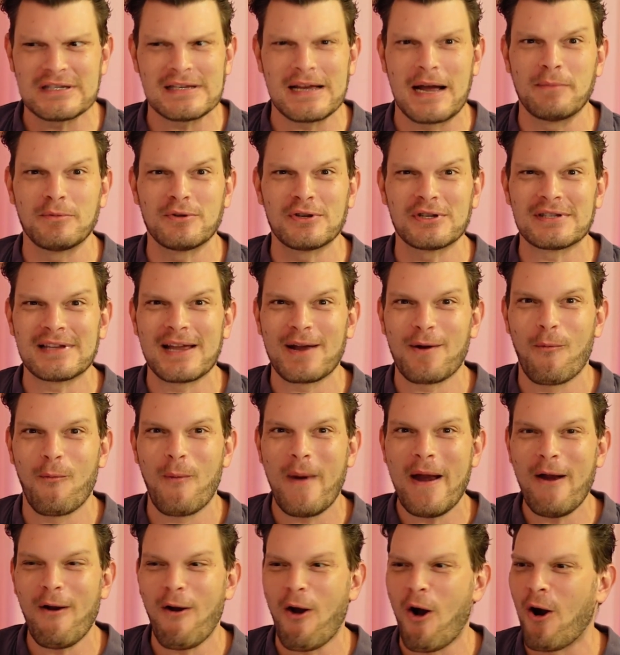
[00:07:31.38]
I'm just like,
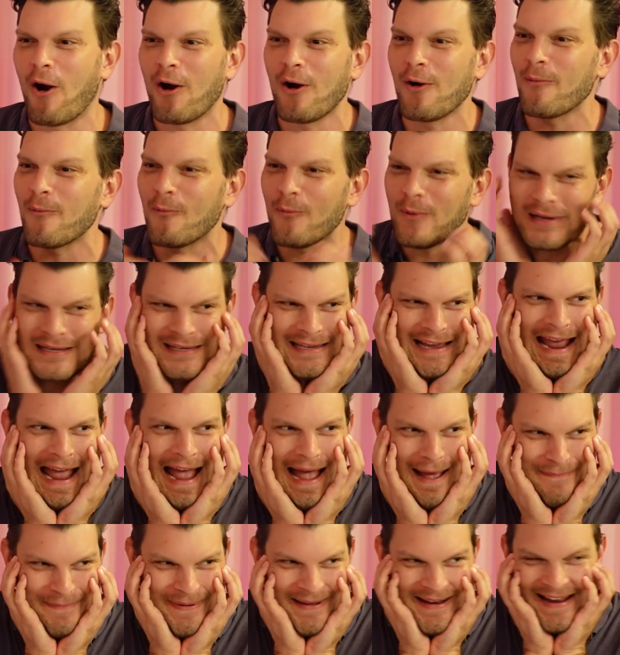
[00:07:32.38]
what's
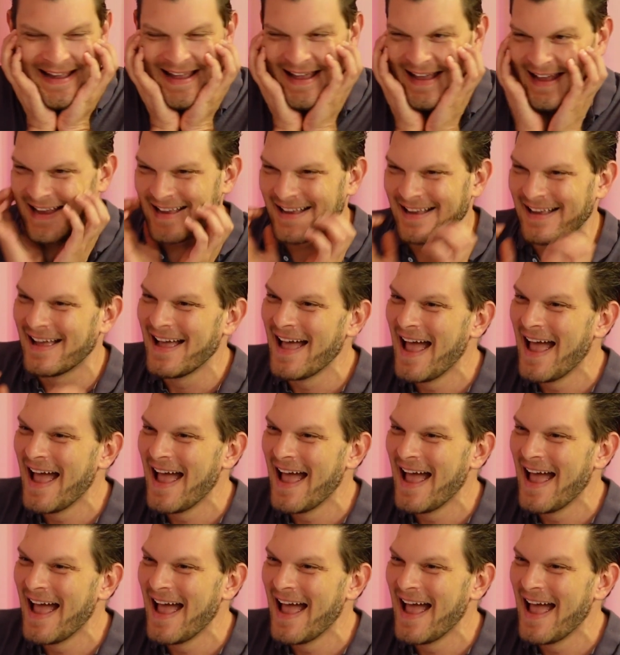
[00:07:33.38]
happening?